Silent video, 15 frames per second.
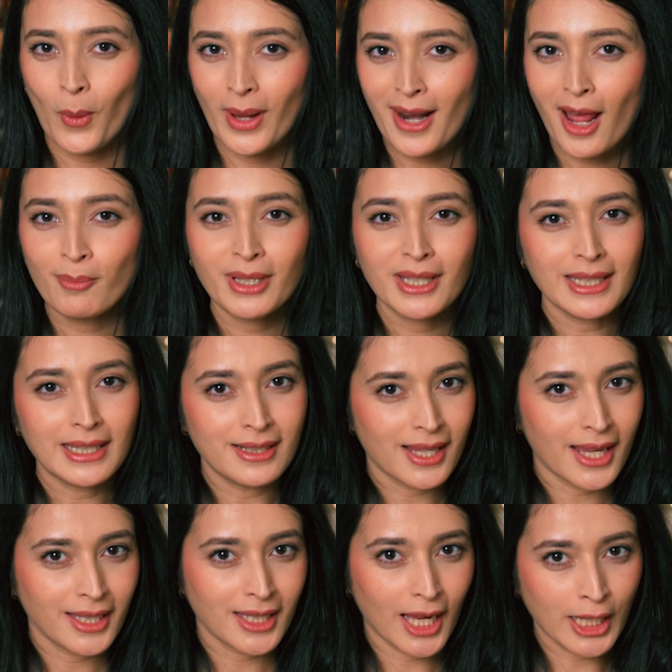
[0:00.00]
When I'm
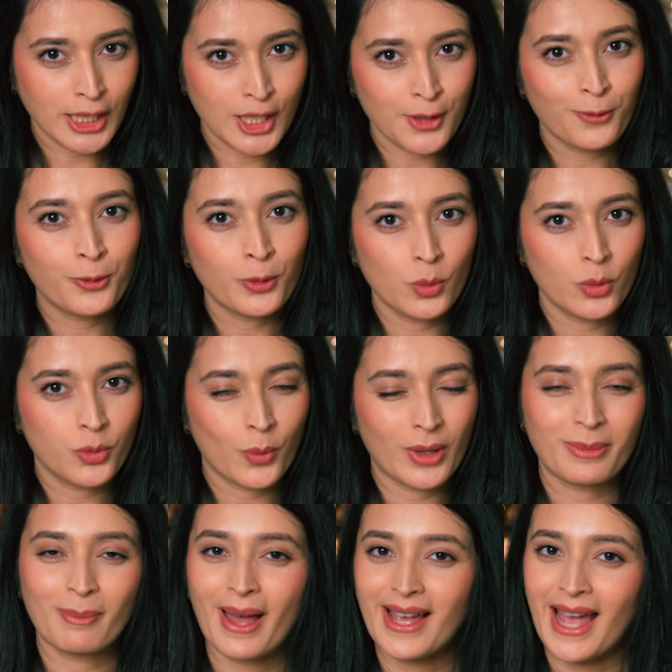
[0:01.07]
eating Indian food
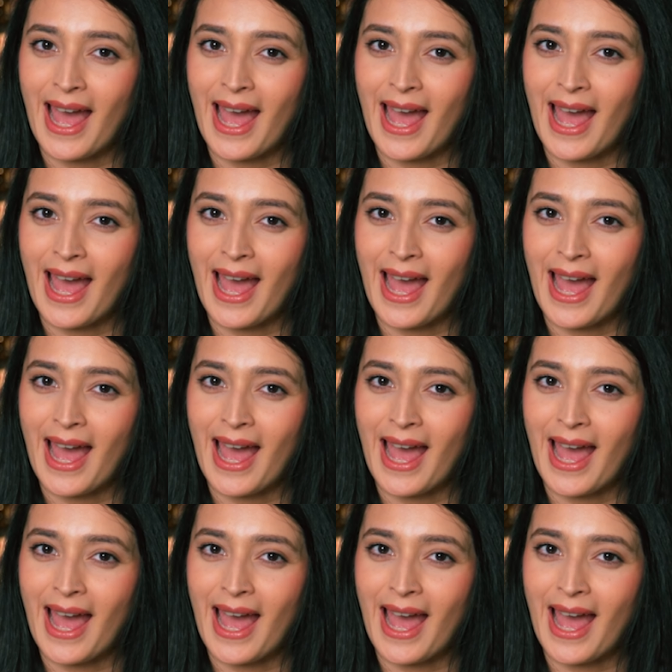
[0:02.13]
with my